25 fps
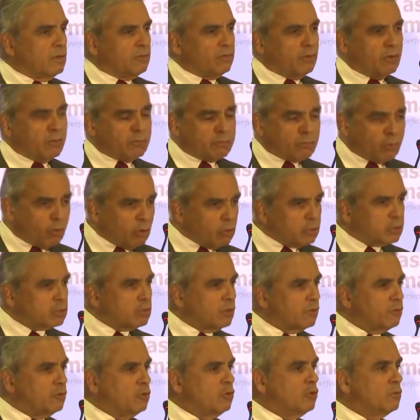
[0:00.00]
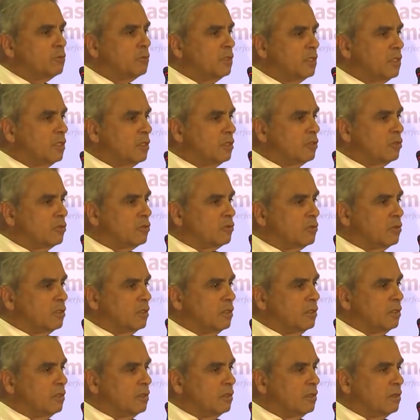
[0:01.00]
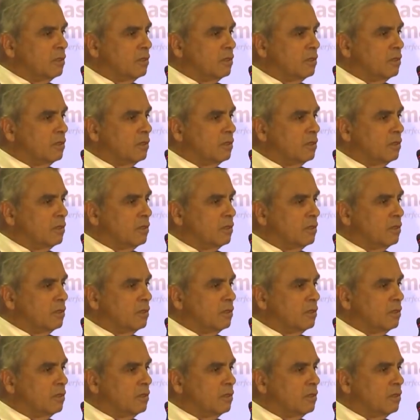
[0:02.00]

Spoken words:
For most of human history,